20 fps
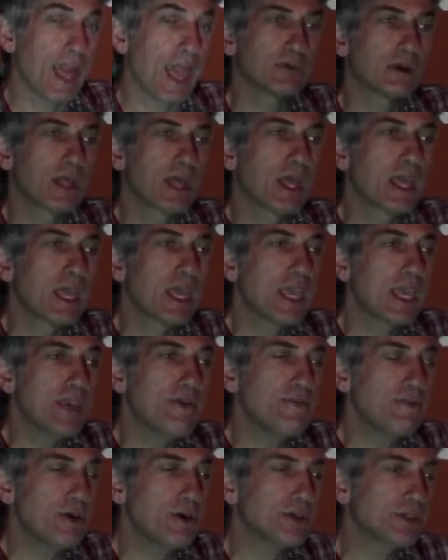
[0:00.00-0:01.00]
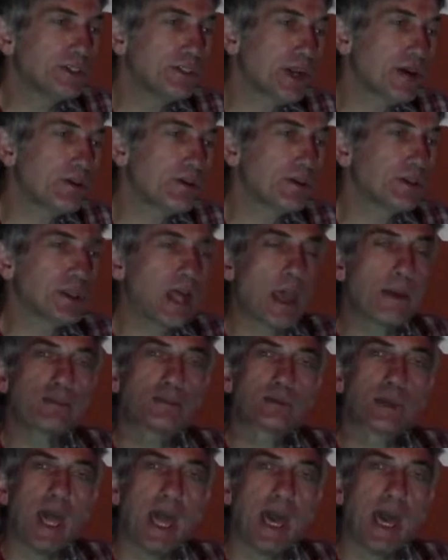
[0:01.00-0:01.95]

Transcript: So even though the stereotypes would